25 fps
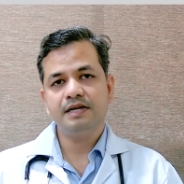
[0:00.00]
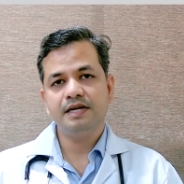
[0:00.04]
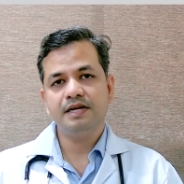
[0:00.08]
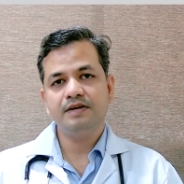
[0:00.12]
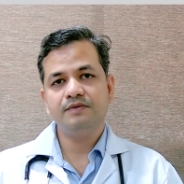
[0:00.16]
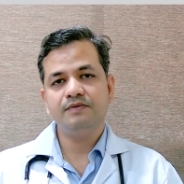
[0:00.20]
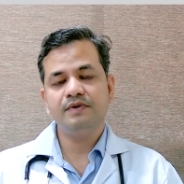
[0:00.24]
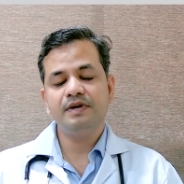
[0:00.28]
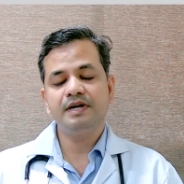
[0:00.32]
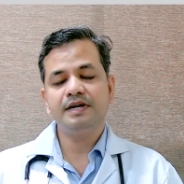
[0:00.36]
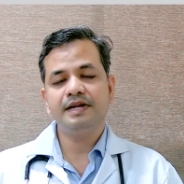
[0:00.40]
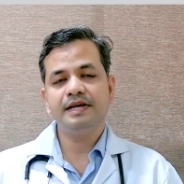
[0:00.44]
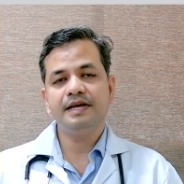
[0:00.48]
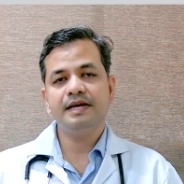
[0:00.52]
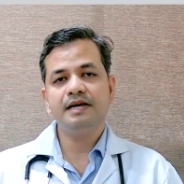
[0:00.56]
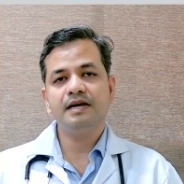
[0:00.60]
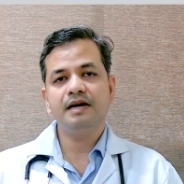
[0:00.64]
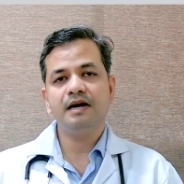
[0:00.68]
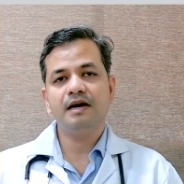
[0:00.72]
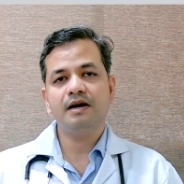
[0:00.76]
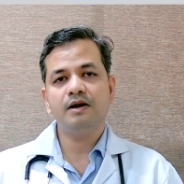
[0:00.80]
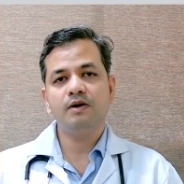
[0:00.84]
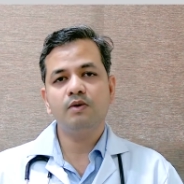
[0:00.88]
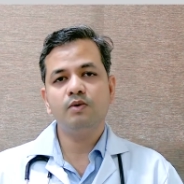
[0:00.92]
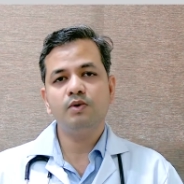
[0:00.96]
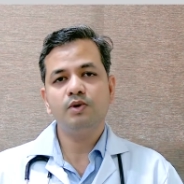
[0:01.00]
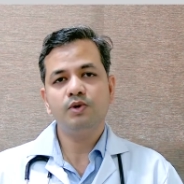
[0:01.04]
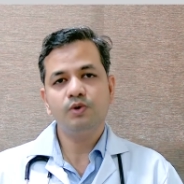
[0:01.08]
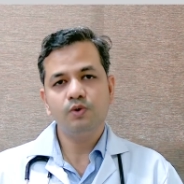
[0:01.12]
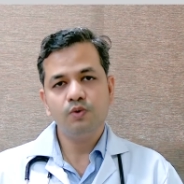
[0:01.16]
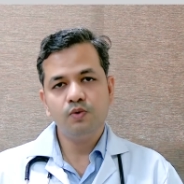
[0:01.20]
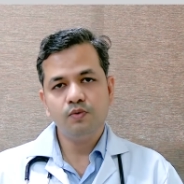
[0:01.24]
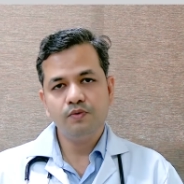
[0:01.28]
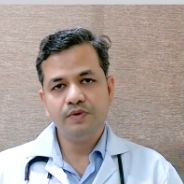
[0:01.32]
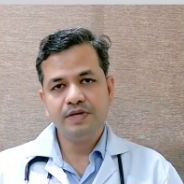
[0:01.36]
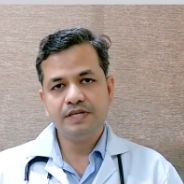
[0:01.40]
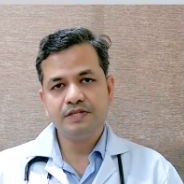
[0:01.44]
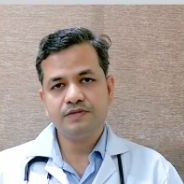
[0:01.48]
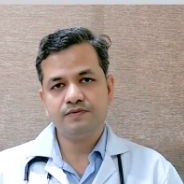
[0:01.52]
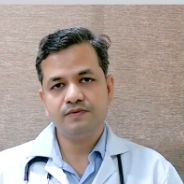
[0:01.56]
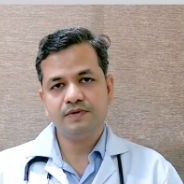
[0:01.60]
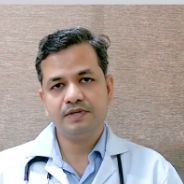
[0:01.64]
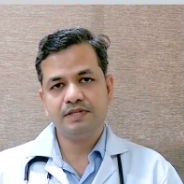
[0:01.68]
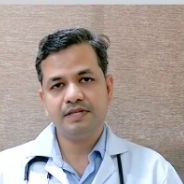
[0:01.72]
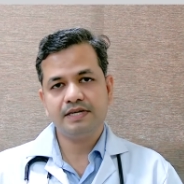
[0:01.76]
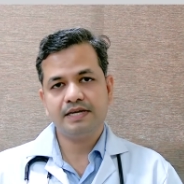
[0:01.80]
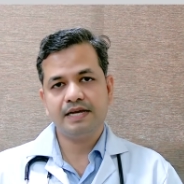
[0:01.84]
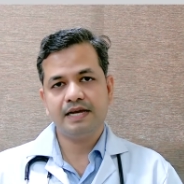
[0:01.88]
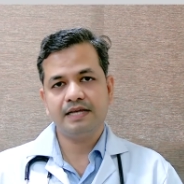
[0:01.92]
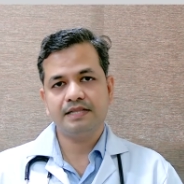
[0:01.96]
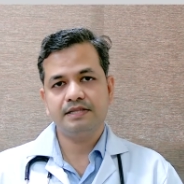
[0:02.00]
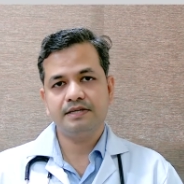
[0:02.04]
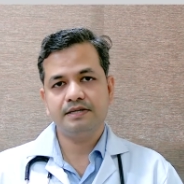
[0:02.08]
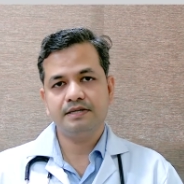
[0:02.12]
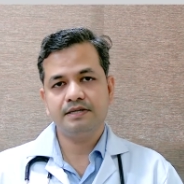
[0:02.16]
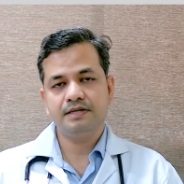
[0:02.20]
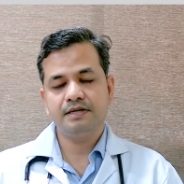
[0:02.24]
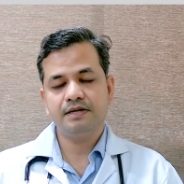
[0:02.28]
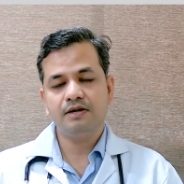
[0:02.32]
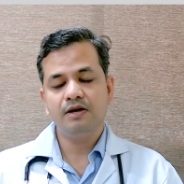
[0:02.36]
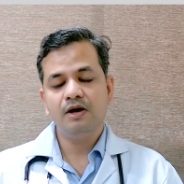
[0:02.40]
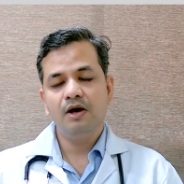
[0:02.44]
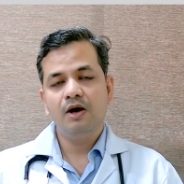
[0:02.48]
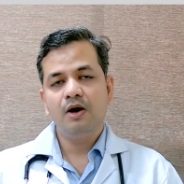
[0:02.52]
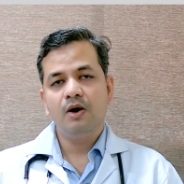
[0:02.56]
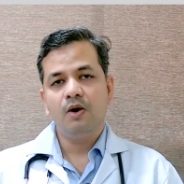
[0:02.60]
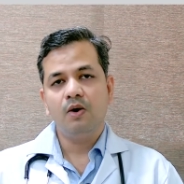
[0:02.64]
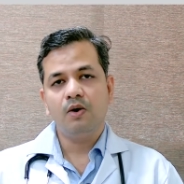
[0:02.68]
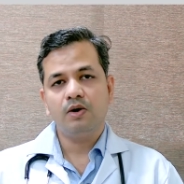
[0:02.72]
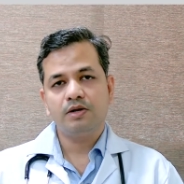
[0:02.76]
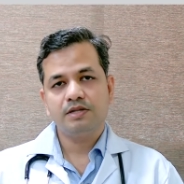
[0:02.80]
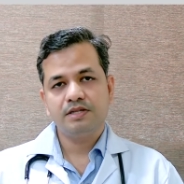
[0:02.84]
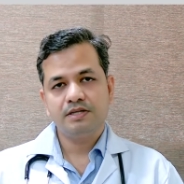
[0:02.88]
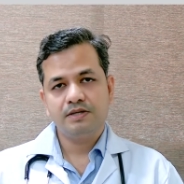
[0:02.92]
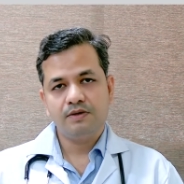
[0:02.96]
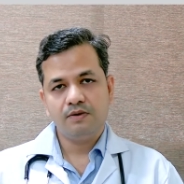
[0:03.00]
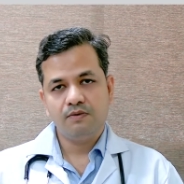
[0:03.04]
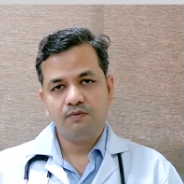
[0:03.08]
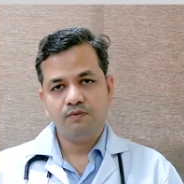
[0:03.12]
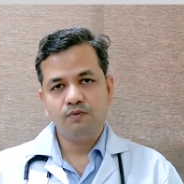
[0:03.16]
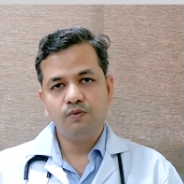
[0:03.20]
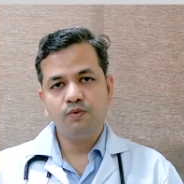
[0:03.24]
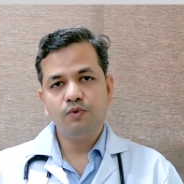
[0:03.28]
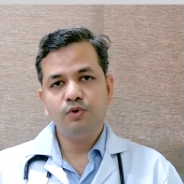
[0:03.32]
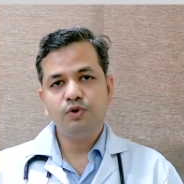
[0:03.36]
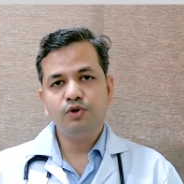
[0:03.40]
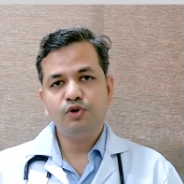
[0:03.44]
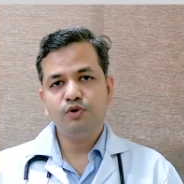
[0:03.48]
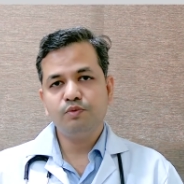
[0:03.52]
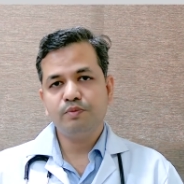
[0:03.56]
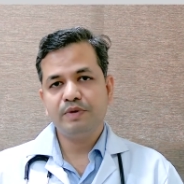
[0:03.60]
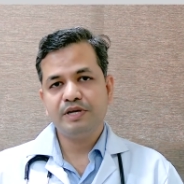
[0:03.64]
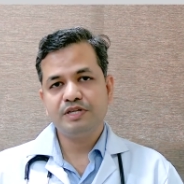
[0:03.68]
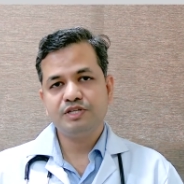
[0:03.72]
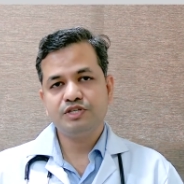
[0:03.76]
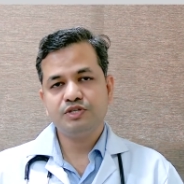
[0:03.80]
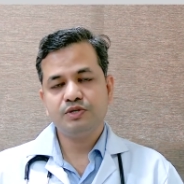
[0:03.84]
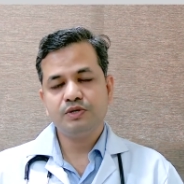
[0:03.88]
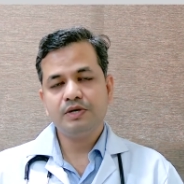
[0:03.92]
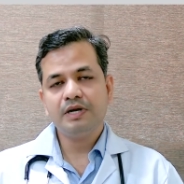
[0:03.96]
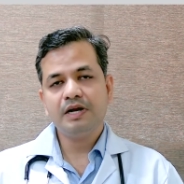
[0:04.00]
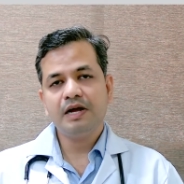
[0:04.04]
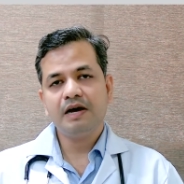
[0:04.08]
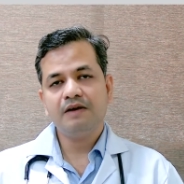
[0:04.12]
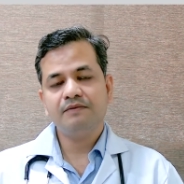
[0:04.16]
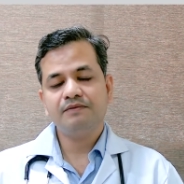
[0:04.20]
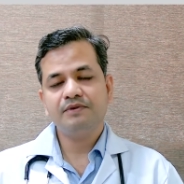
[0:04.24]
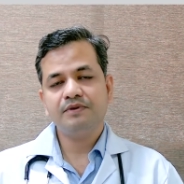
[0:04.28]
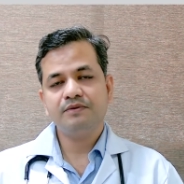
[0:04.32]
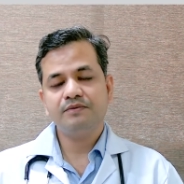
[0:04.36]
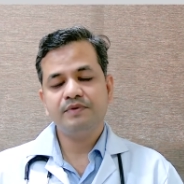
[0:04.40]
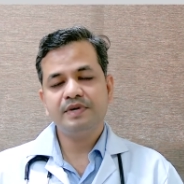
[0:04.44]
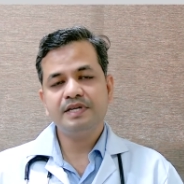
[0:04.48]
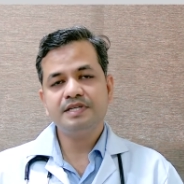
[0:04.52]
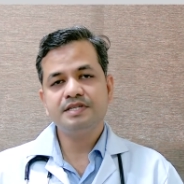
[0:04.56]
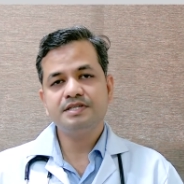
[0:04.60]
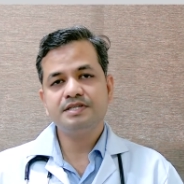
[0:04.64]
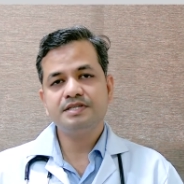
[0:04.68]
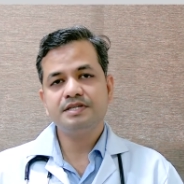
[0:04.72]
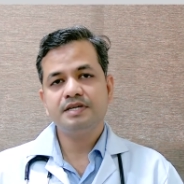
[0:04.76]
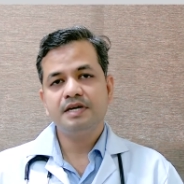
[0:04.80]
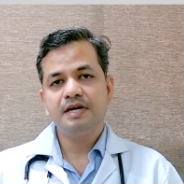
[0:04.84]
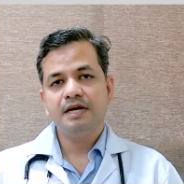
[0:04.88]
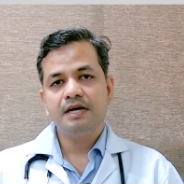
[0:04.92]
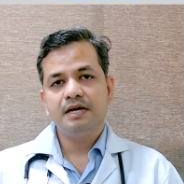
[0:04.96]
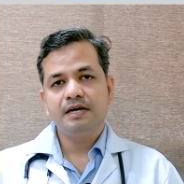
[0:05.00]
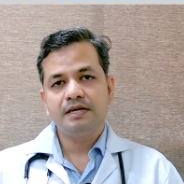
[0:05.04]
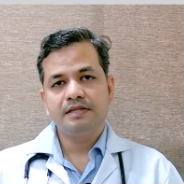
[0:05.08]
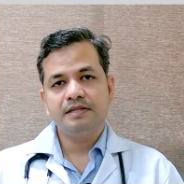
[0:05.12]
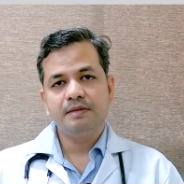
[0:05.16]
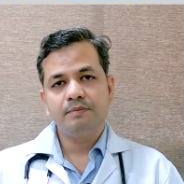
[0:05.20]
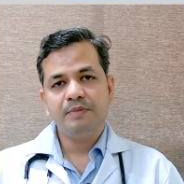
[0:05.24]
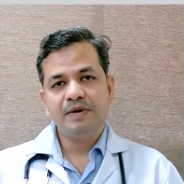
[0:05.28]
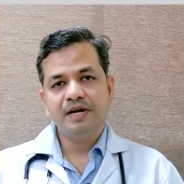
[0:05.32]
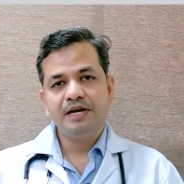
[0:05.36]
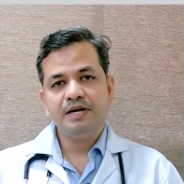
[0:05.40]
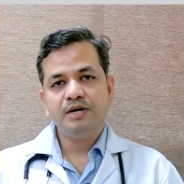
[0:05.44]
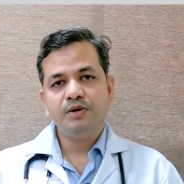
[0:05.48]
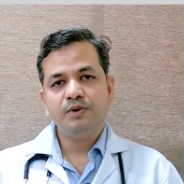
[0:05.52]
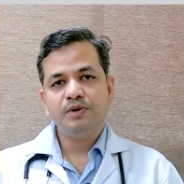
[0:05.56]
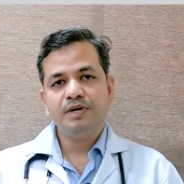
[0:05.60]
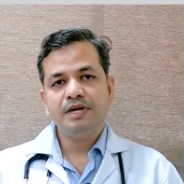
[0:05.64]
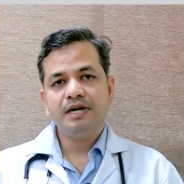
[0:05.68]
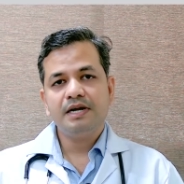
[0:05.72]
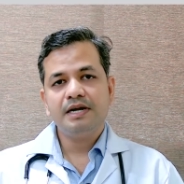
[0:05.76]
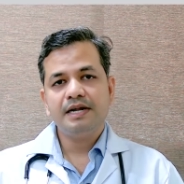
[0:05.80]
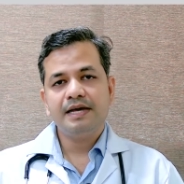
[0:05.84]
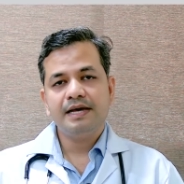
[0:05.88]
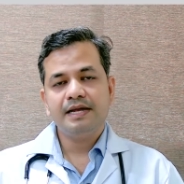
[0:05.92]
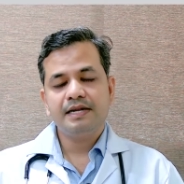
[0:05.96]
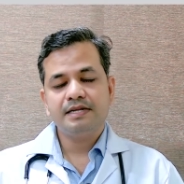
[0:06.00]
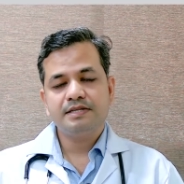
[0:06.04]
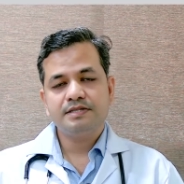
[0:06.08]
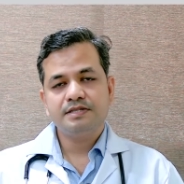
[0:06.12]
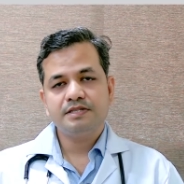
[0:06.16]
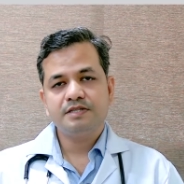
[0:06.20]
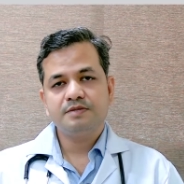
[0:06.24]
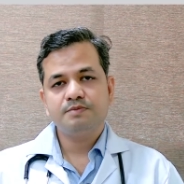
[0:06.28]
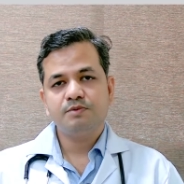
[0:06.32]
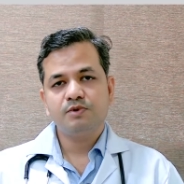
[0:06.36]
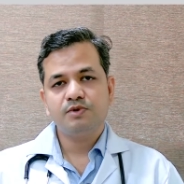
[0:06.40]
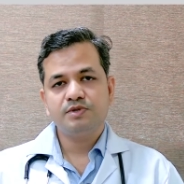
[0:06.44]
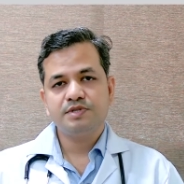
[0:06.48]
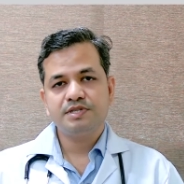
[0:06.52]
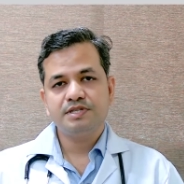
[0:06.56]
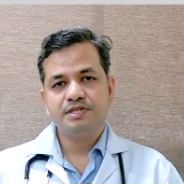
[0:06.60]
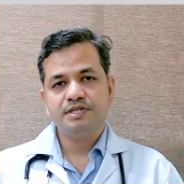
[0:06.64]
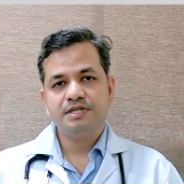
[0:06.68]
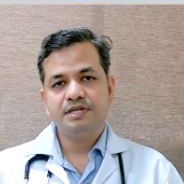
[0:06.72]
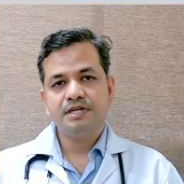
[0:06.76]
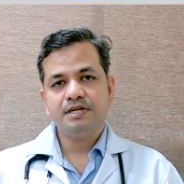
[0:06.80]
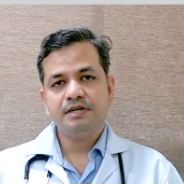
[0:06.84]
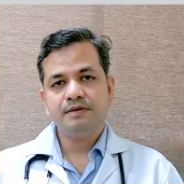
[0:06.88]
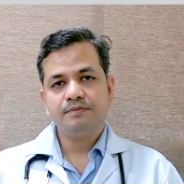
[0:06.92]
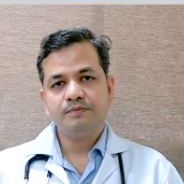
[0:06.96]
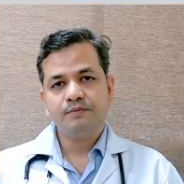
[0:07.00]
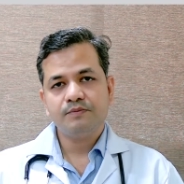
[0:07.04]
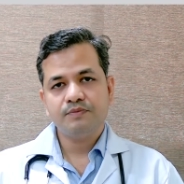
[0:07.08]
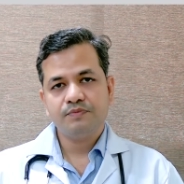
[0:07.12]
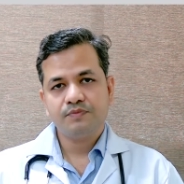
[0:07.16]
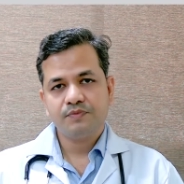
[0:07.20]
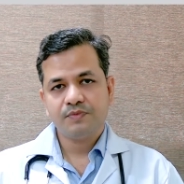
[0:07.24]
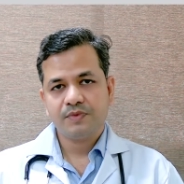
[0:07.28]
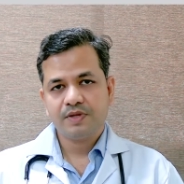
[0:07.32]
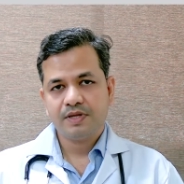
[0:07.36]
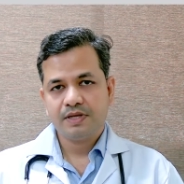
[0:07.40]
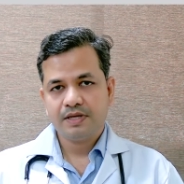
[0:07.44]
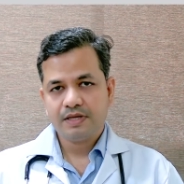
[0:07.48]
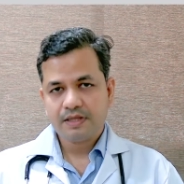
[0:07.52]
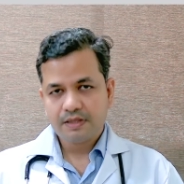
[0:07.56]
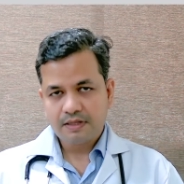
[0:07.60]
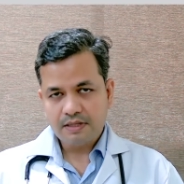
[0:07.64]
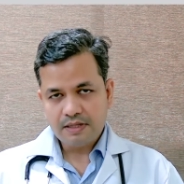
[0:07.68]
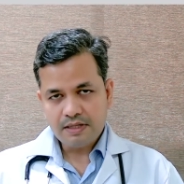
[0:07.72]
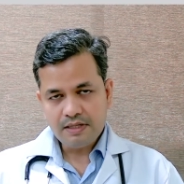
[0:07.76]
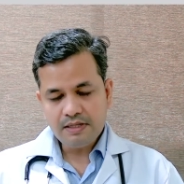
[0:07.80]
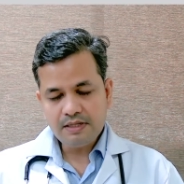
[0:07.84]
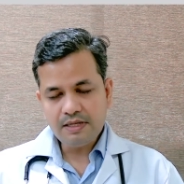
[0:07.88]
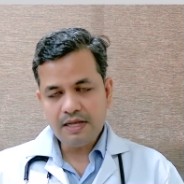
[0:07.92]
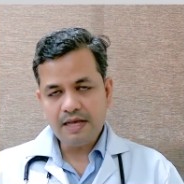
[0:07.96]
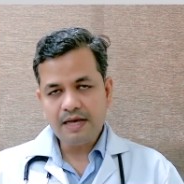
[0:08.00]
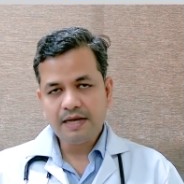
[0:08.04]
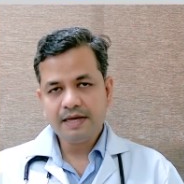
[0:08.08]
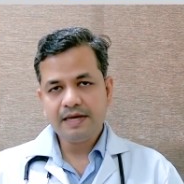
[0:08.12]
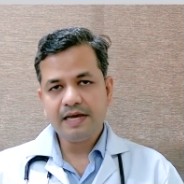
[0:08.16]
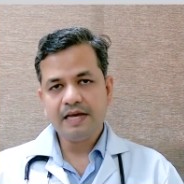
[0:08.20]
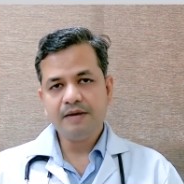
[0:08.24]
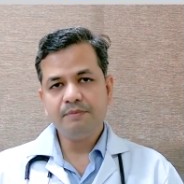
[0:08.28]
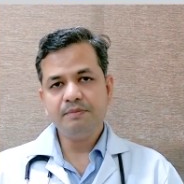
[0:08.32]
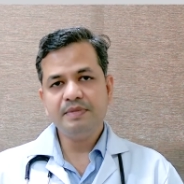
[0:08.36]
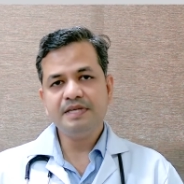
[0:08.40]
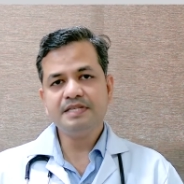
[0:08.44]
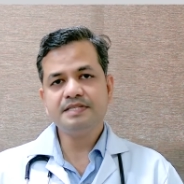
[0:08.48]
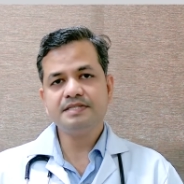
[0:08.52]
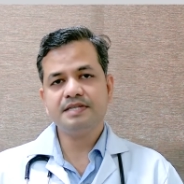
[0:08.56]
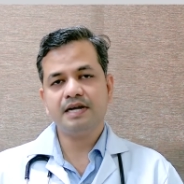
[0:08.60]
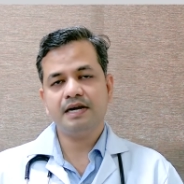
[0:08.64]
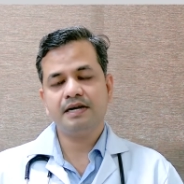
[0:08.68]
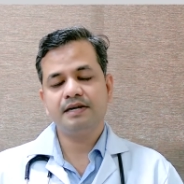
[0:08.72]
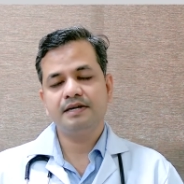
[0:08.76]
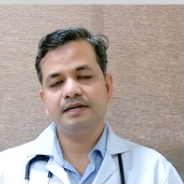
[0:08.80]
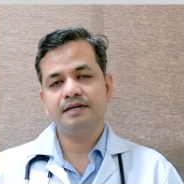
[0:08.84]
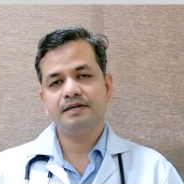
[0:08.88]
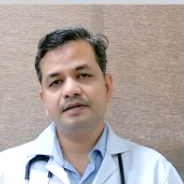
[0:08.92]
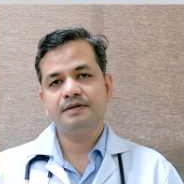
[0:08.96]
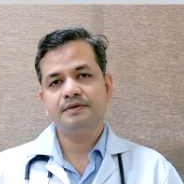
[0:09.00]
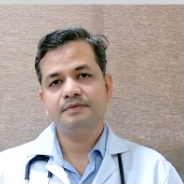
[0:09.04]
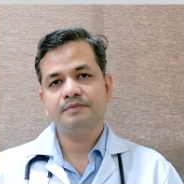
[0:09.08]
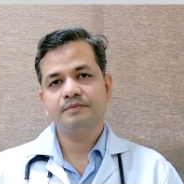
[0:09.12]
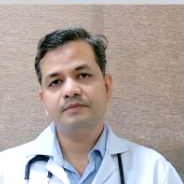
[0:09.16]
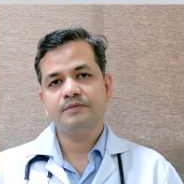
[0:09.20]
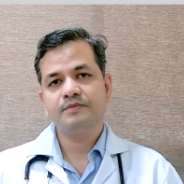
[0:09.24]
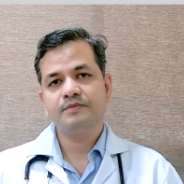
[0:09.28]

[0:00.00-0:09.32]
it will take around 2 weeks for the catheter or the wound to mature, after which the peritoneal dialysis procedure can be started.